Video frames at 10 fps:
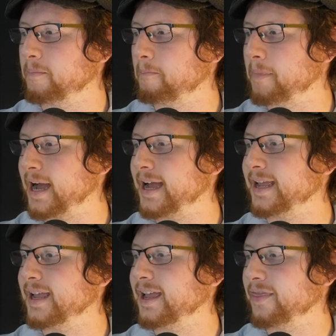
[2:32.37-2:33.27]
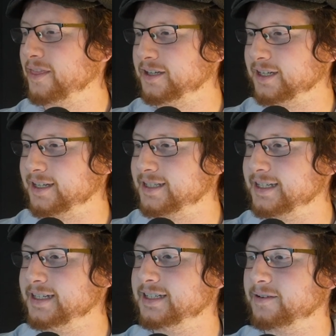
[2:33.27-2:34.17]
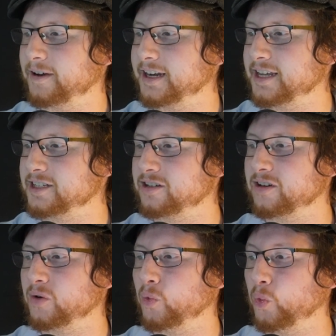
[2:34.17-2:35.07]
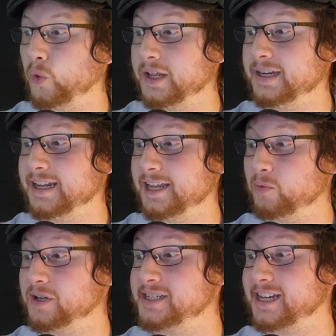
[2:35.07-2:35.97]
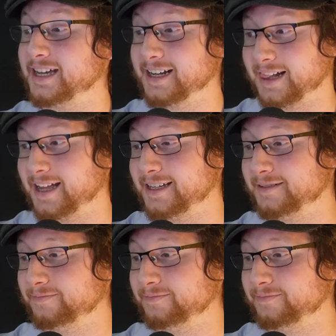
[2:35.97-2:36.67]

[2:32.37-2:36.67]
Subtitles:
by the deceased financier when he was a client.